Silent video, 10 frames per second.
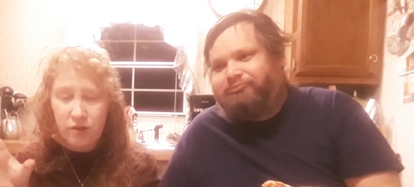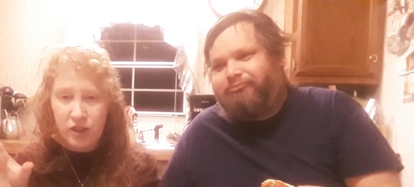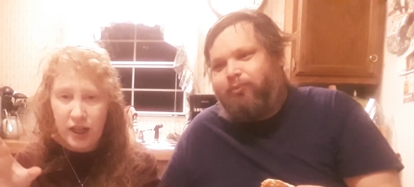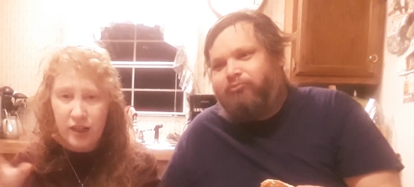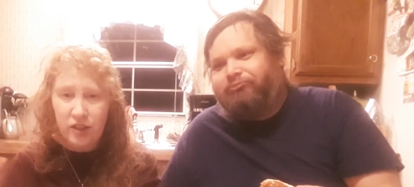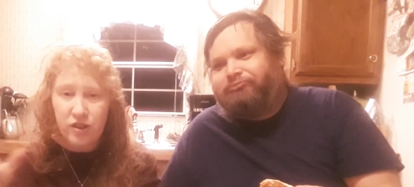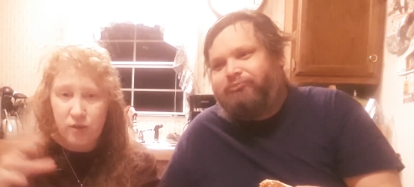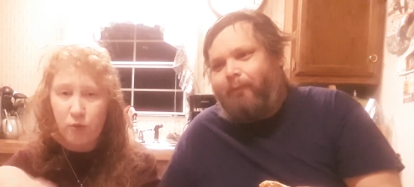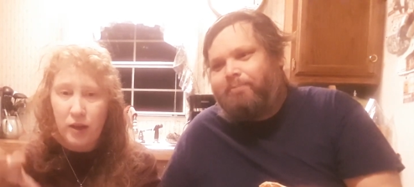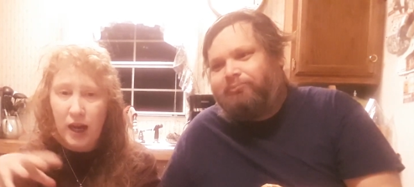Speaker 1: Christianity, just
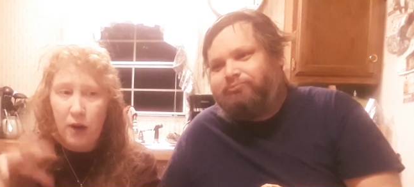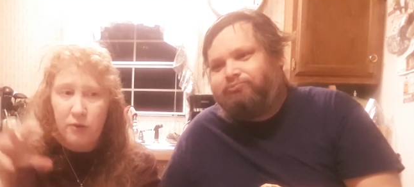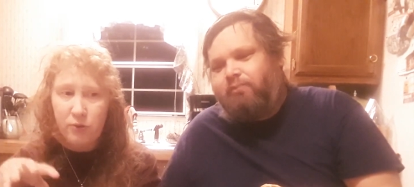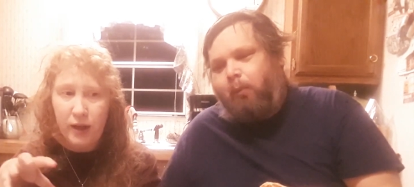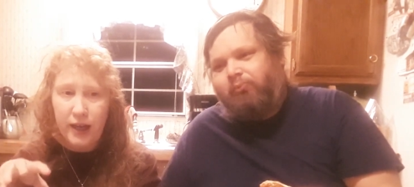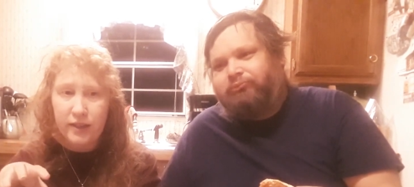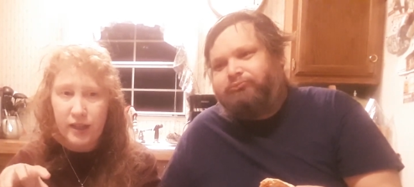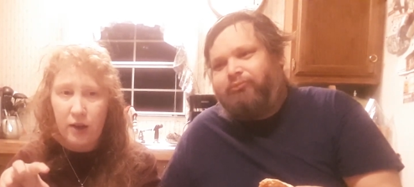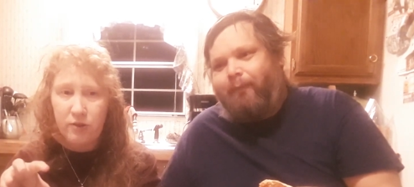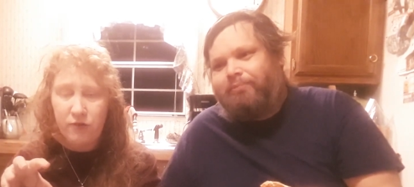the way I was raised,
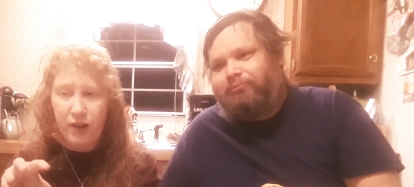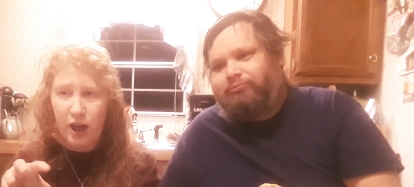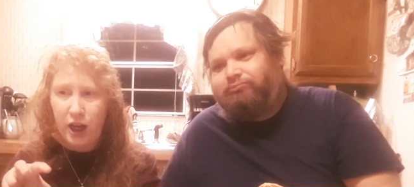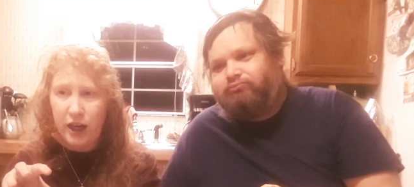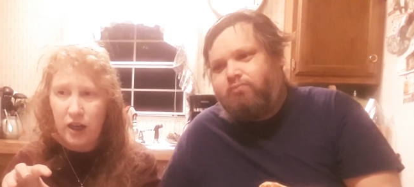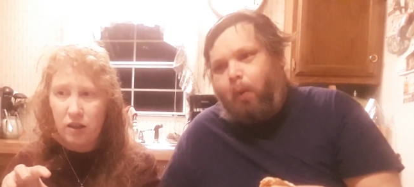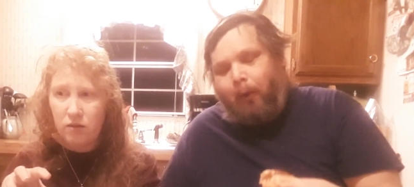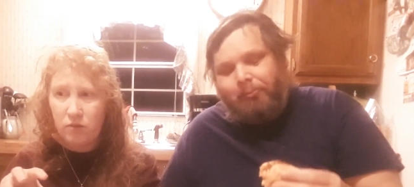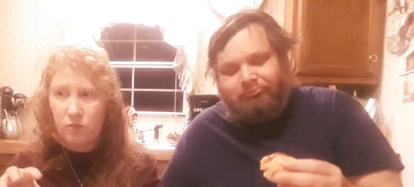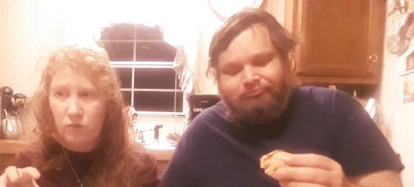I was very...
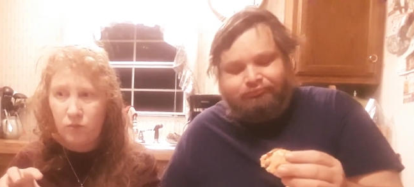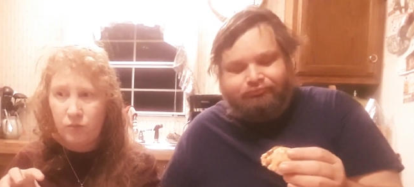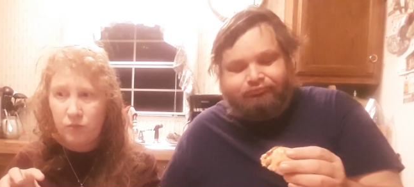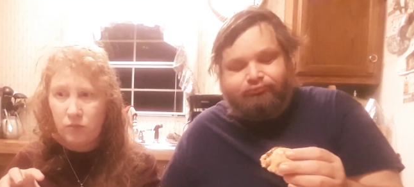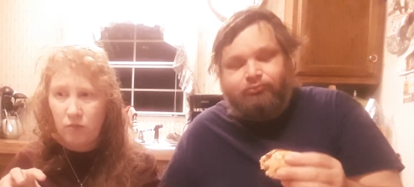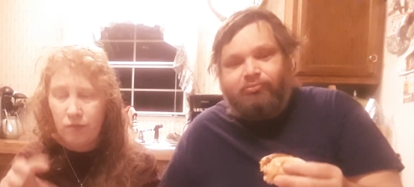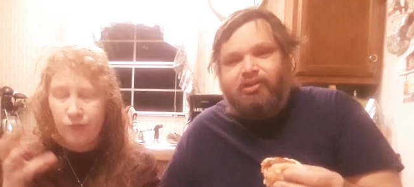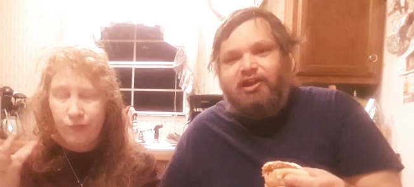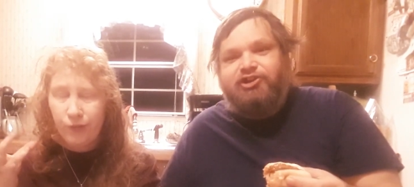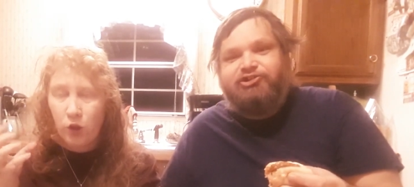
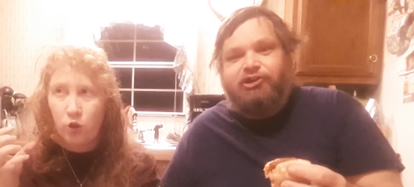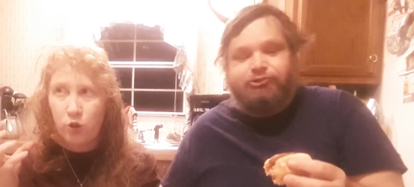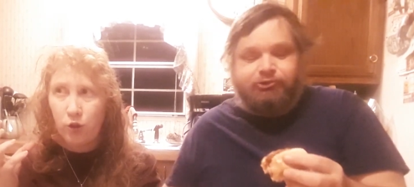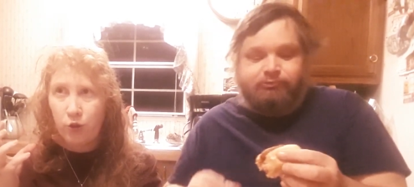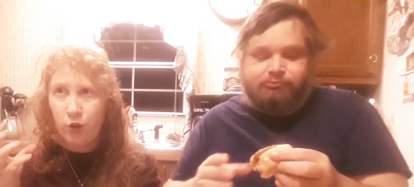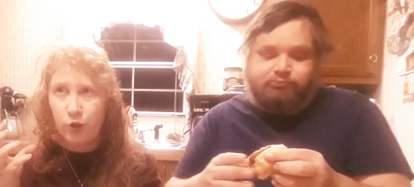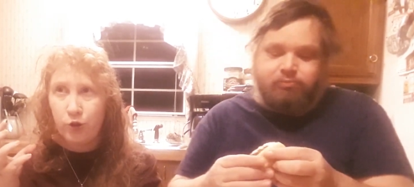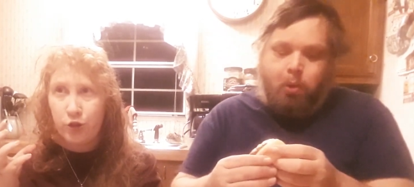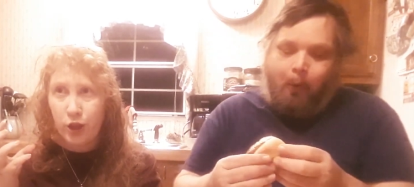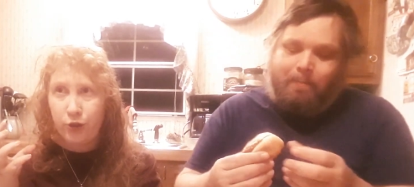sheltered?
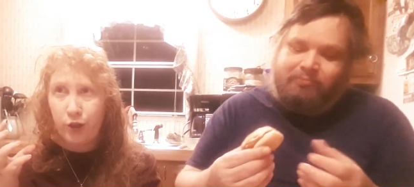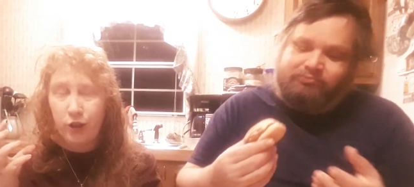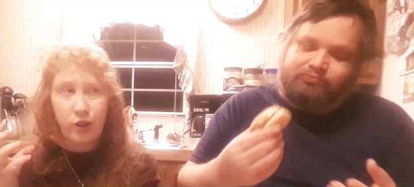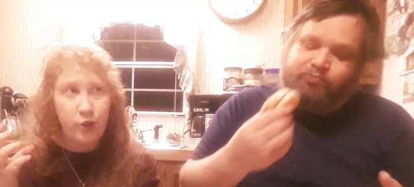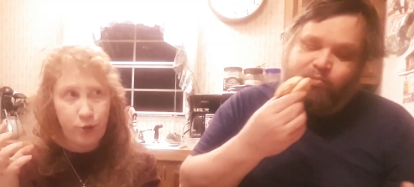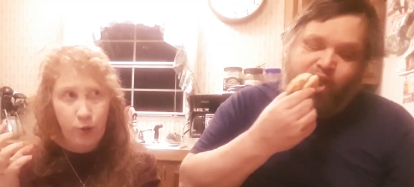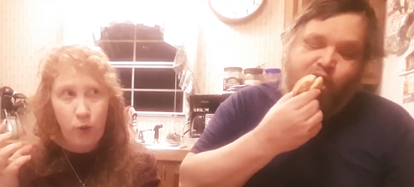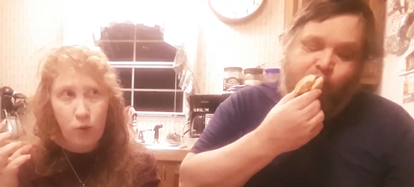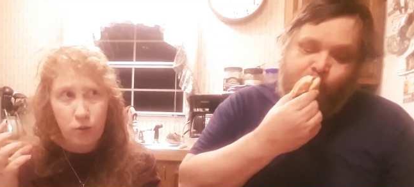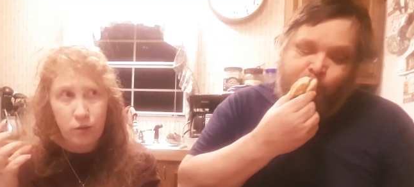Sheltered and
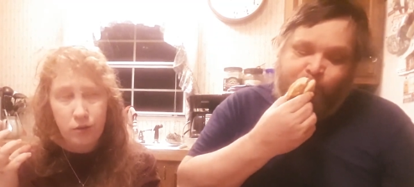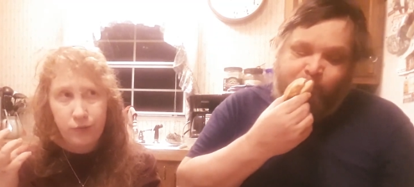controlled.